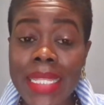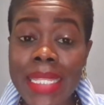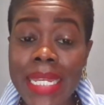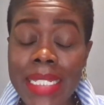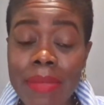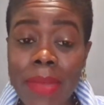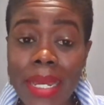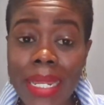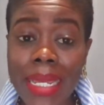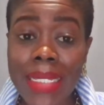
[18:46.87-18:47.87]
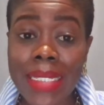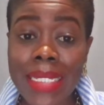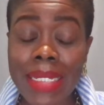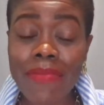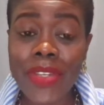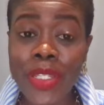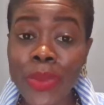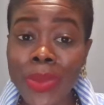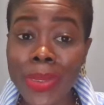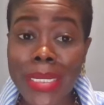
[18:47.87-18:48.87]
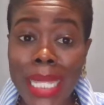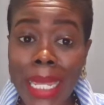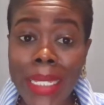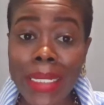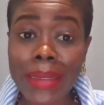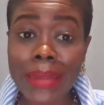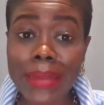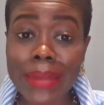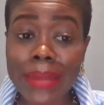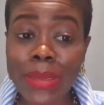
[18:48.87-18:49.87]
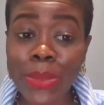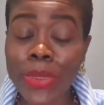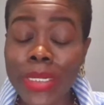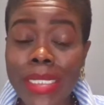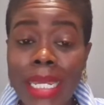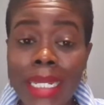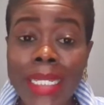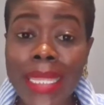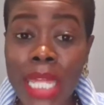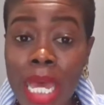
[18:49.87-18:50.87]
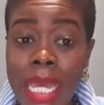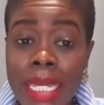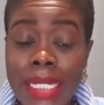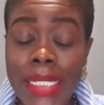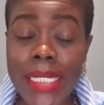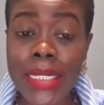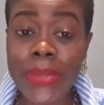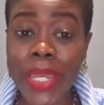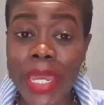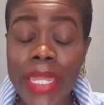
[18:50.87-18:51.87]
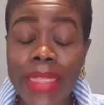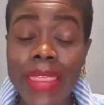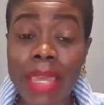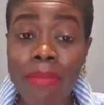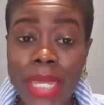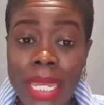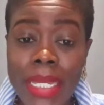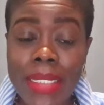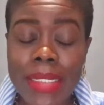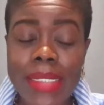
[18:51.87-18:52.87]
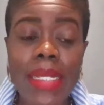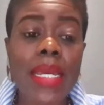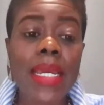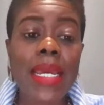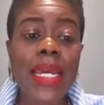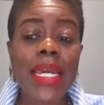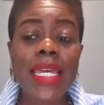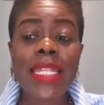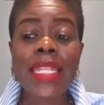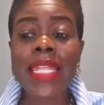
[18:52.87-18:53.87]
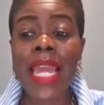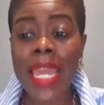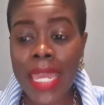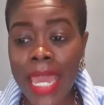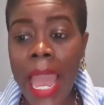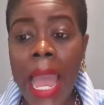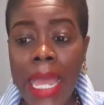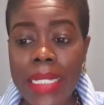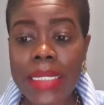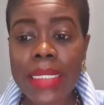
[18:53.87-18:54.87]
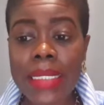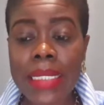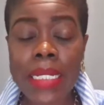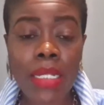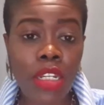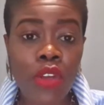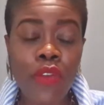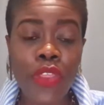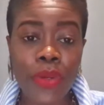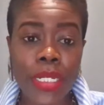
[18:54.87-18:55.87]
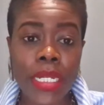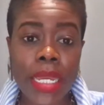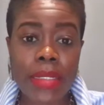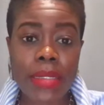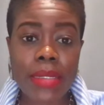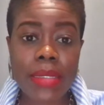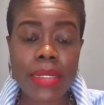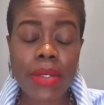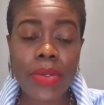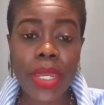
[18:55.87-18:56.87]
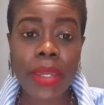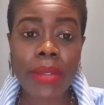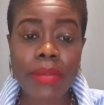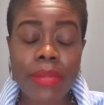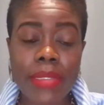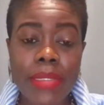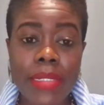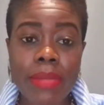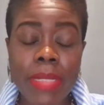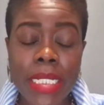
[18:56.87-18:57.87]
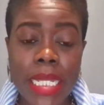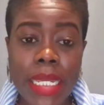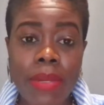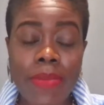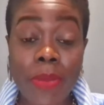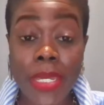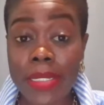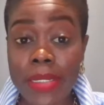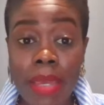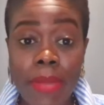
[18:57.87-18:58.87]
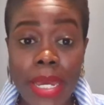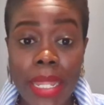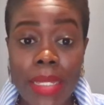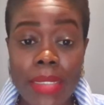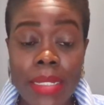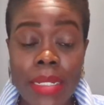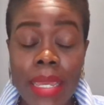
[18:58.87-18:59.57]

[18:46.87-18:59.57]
that's in my closet, feeling real tight in the thighs. Okay. Them pants, they got a little over 30 days. Okay. To be taking up space inside my closet.